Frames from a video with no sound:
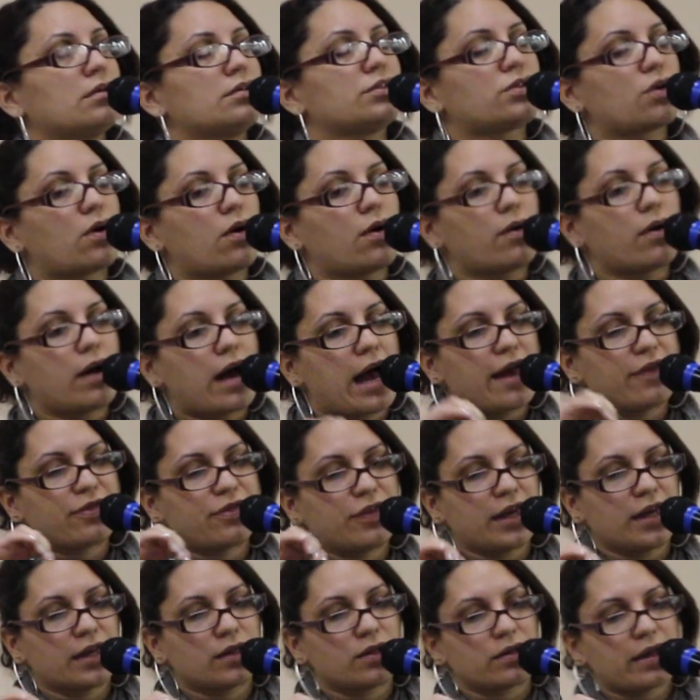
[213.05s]
So I
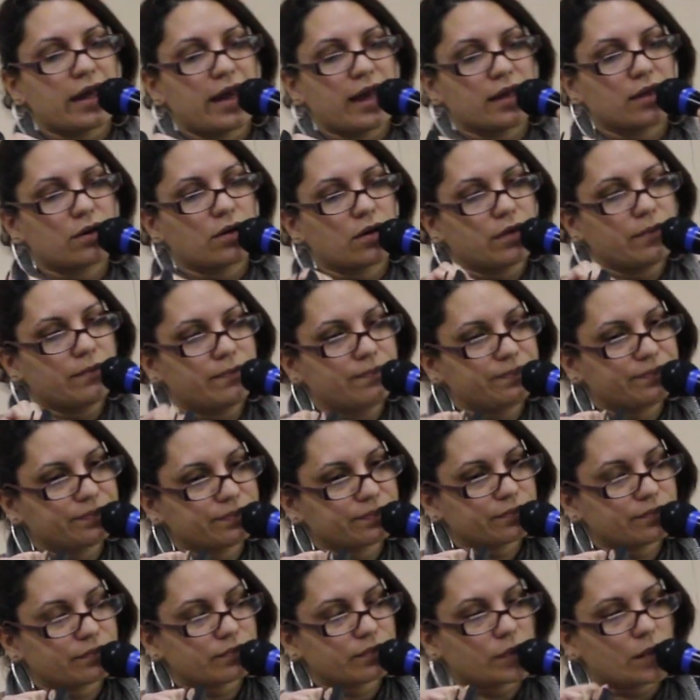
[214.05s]
think
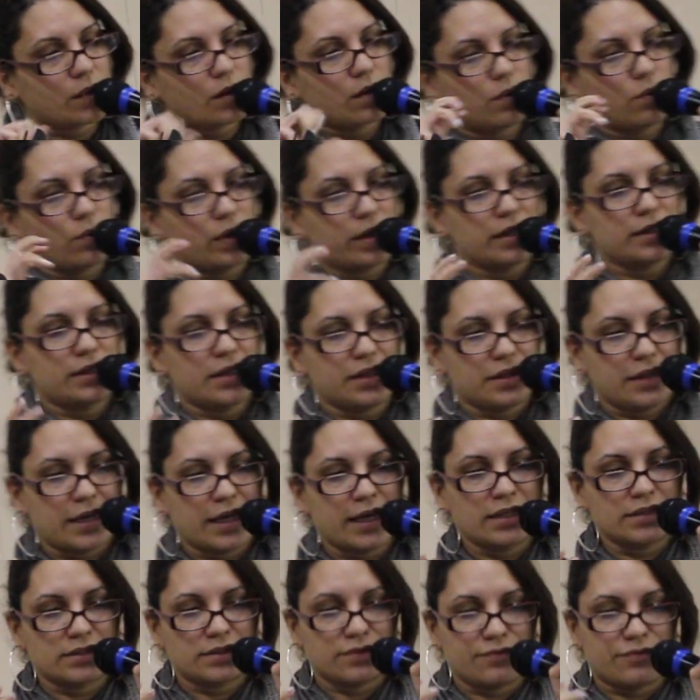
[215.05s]
one of the
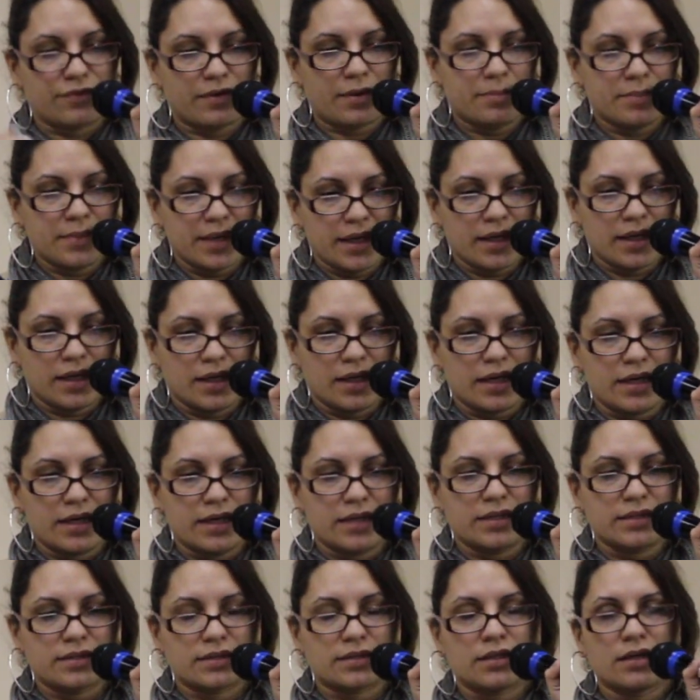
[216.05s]
things for me
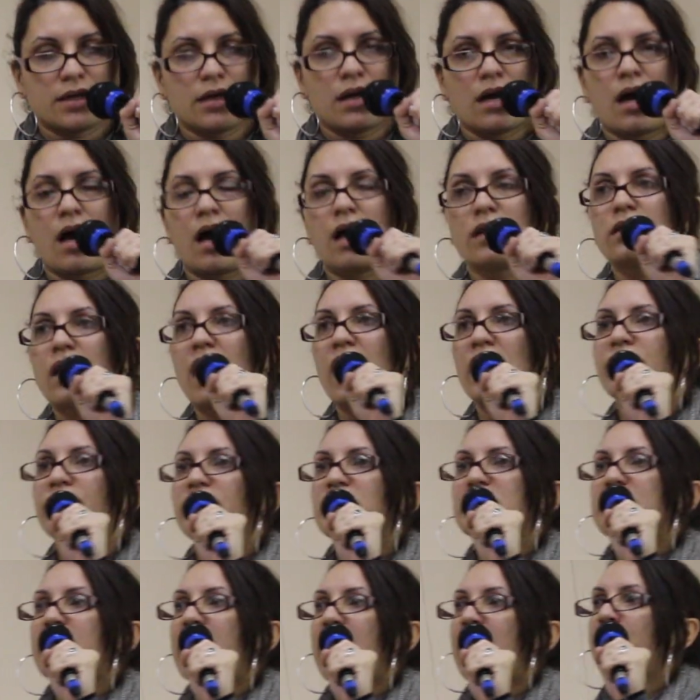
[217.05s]
is a lot
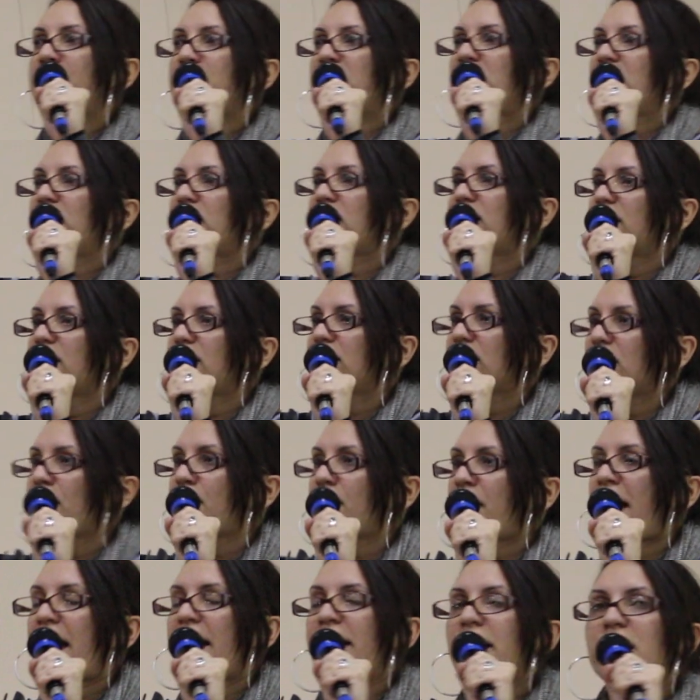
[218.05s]
of the times these
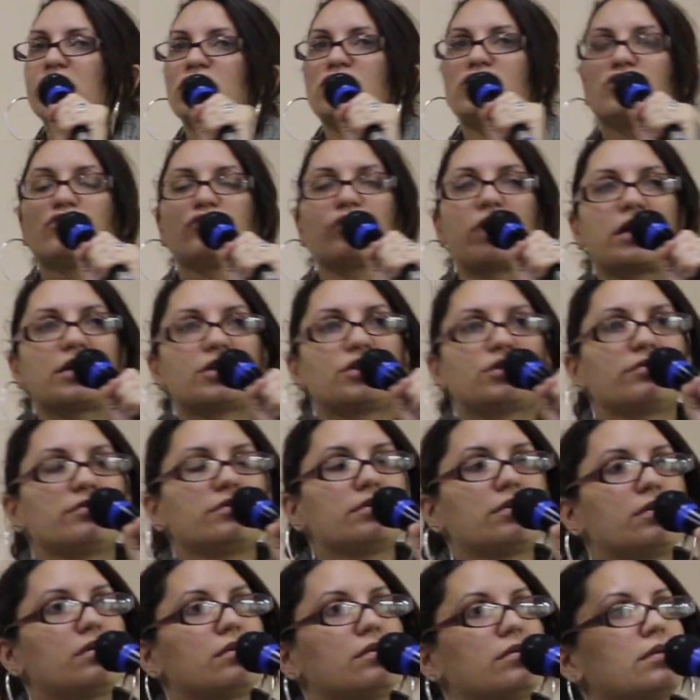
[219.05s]
systematic
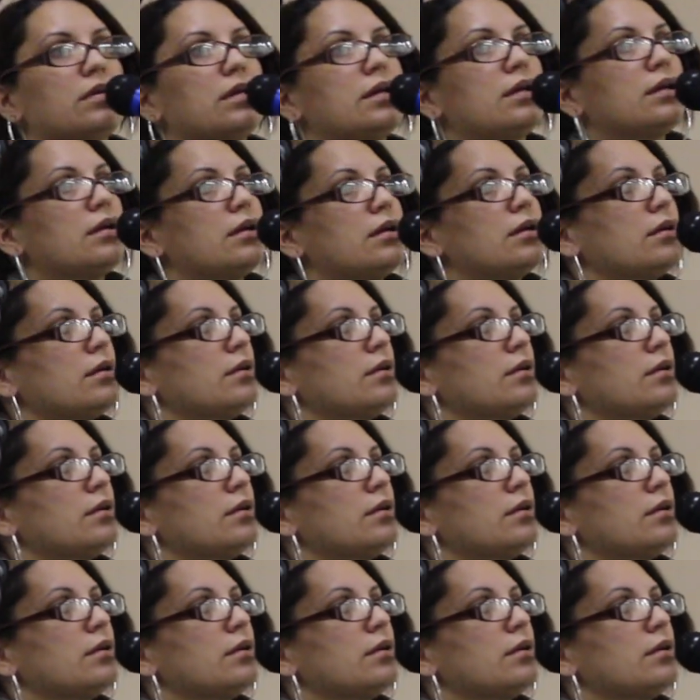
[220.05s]
structural